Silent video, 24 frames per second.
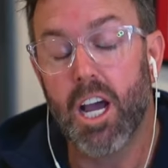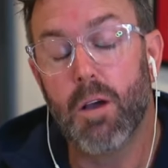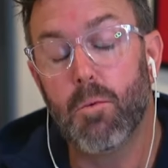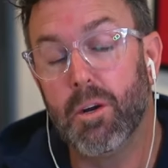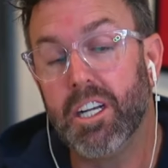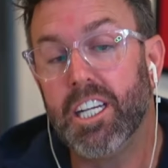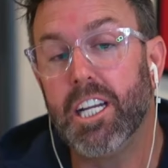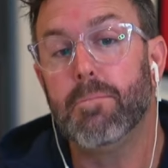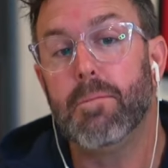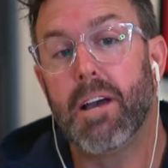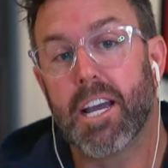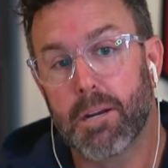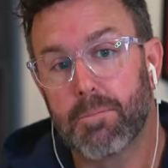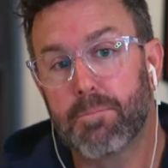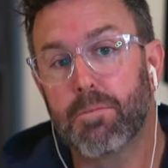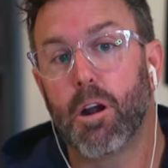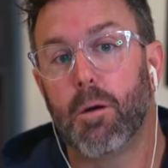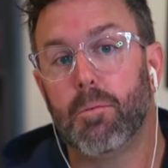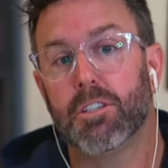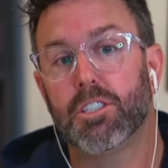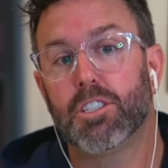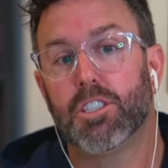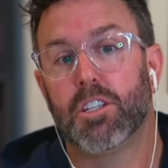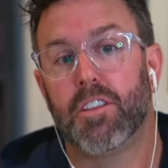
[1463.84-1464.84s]
uh, we did make a
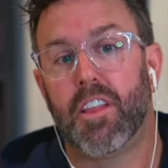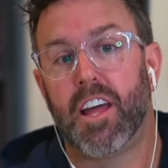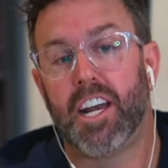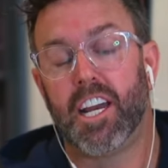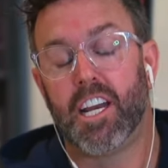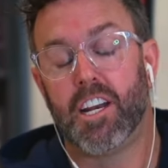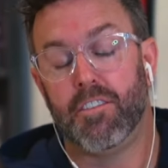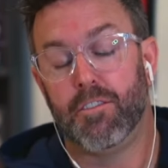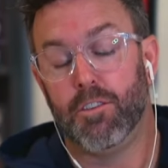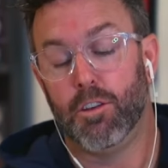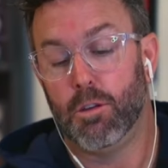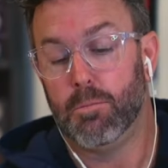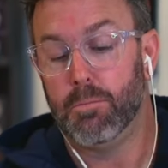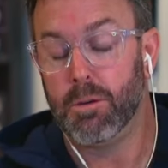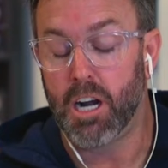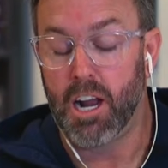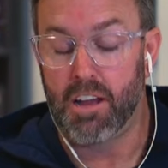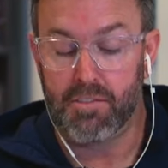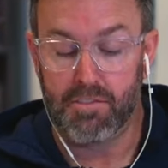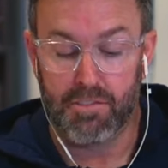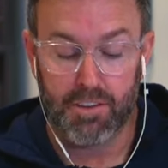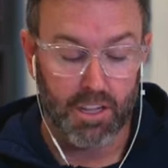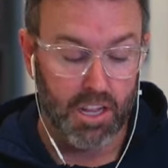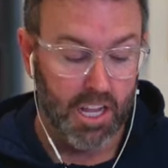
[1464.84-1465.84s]
promise during that interview, but I
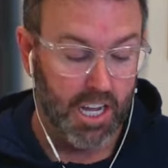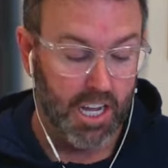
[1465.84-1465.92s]
feel